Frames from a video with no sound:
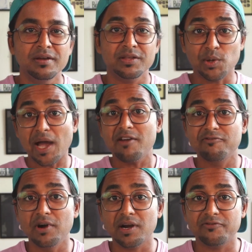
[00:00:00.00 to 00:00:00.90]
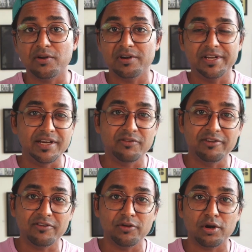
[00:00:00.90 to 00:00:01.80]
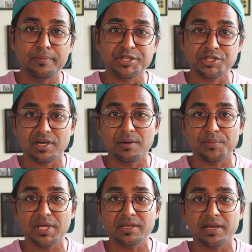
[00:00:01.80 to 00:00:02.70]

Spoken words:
So I have worked for a leading workflow automation company,